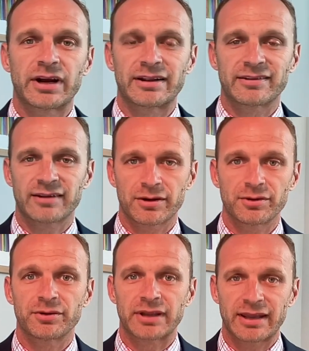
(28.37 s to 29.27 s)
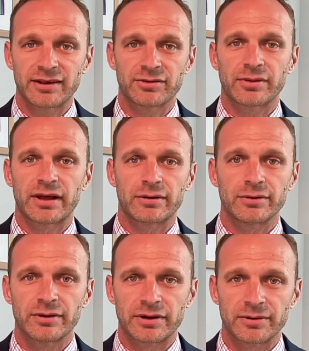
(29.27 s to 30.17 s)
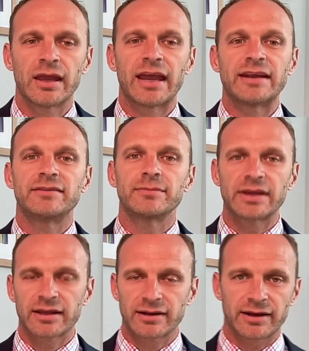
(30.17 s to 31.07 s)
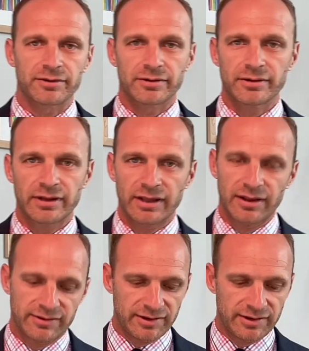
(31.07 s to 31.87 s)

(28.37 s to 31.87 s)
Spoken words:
to settle your case without a lawyer. A demand letter is a